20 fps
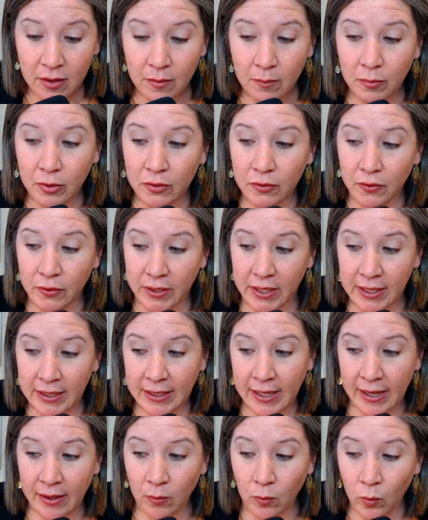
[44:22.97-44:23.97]
but looking
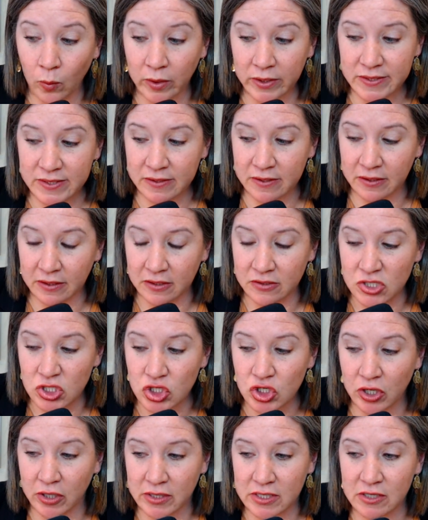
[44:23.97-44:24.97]
at what's the
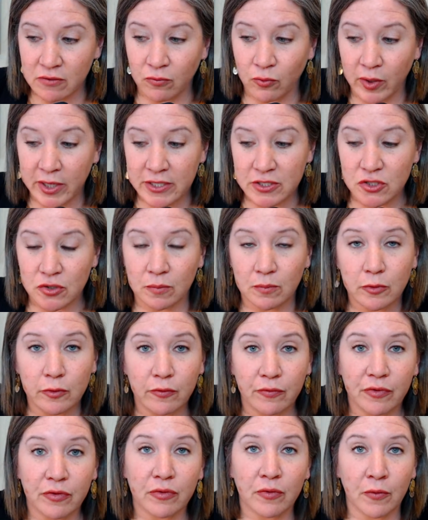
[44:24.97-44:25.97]
constructive way to
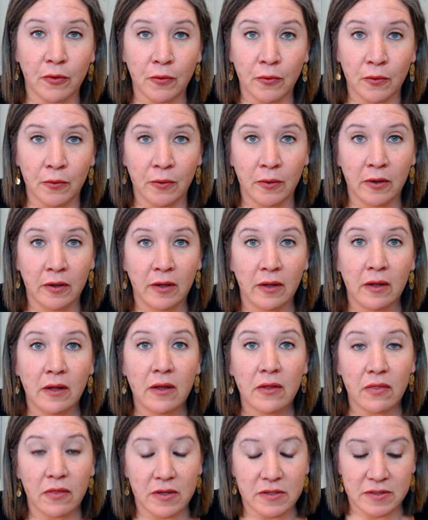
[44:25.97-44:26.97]
move through
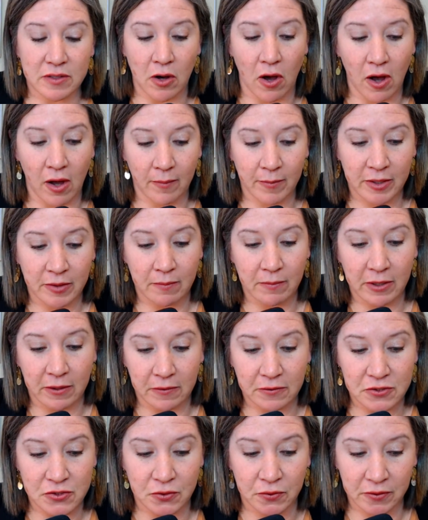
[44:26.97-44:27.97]
this common
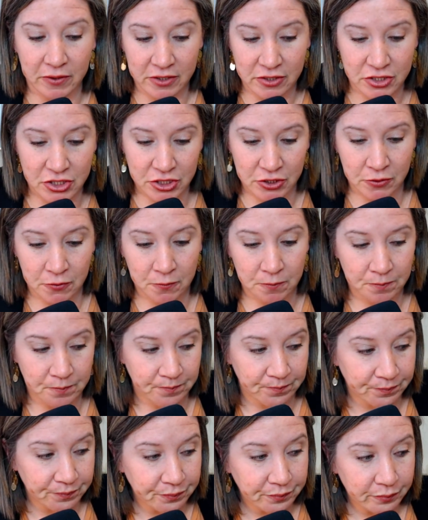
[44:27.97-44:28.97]
marital issue.
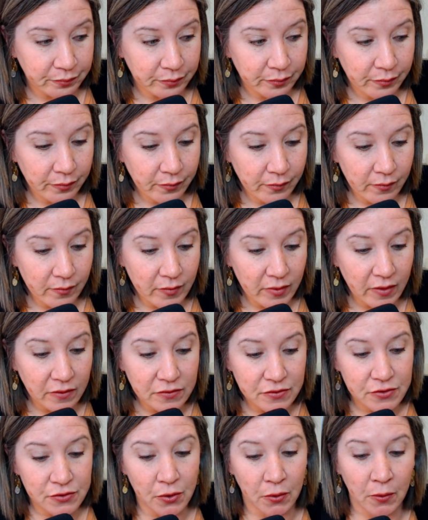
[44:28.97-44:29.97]

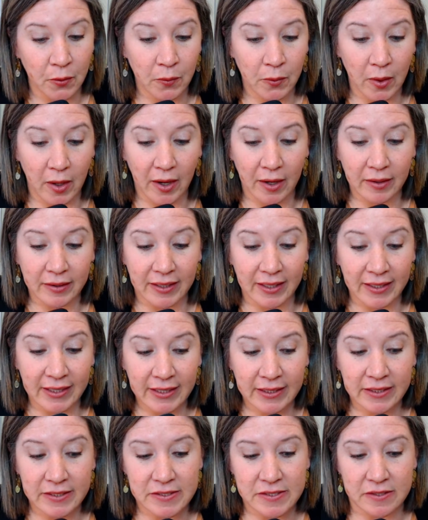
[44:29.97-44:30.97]
So
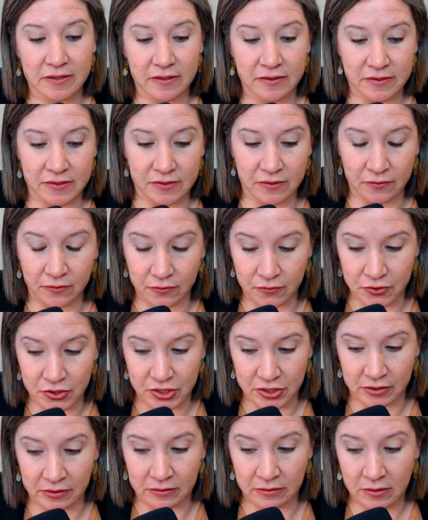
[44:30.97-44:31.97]
getting into the
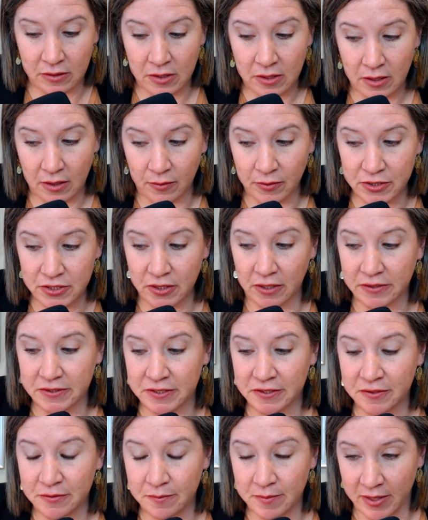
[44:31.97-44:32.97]
solution, I'm going to talk
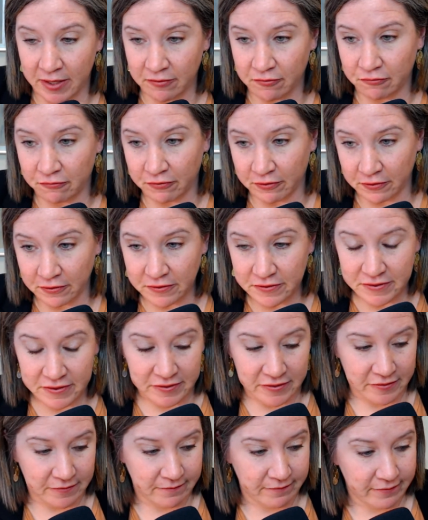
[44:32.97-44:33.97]
to the men
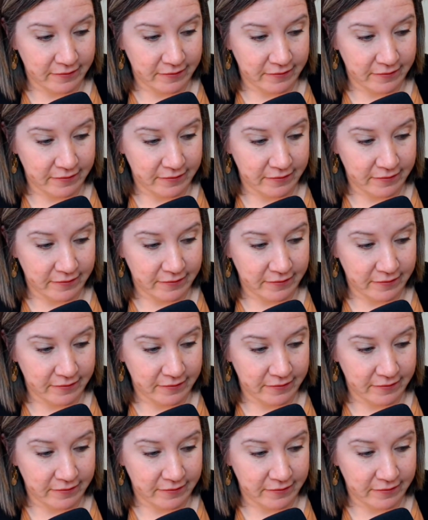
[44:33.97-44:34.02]
first.